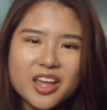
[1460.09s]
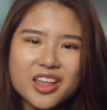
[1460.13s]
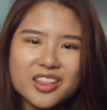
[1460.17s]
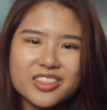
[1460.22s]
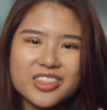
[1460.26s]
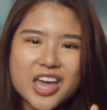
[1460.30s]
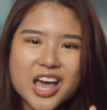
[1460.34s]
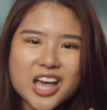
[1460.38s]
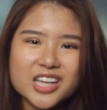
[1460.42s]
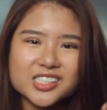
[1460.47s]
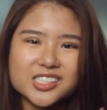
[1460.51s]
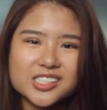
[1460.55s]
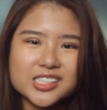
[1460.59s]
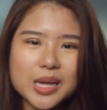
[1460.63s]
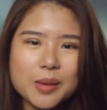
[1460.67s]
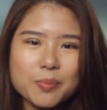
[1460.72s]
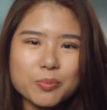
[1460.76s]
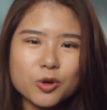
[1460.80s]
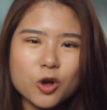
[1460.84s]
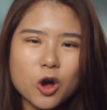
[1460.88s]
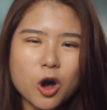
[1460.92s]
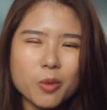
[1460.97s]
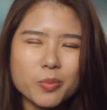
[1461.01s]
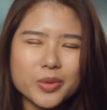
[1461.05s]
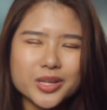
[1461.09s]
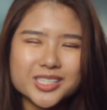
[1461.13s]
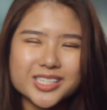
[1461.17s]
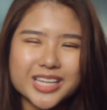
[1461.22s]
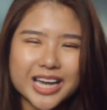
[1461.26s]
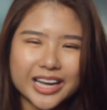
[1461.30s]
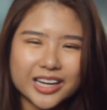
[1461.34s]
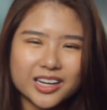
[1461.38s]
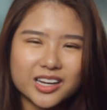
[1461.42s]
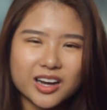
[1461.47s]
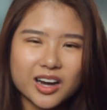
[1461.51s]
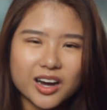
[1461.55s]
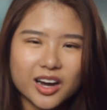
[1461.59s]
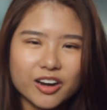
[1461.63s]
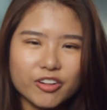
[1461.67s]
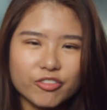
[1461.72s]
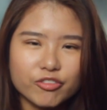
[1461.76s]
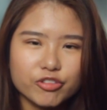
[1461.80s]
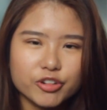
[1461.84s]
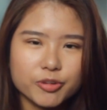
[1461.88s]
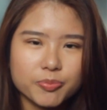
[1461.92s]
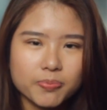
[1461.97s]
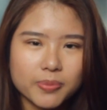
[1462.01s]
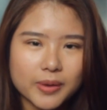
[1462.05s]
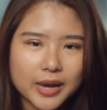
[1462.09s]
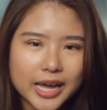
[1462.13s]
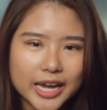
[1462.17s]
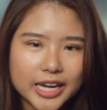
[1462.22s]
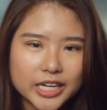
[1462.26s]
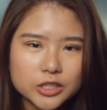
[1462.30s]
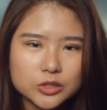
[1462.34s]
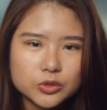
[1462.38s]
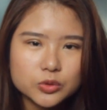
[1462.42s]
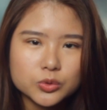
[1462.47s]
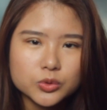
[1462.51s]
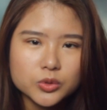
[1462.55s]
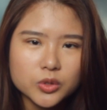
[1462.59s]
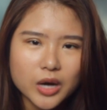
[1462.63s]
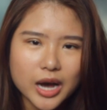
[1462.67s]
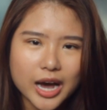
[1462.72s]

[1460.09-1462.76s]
There are some comments that I can't reply to.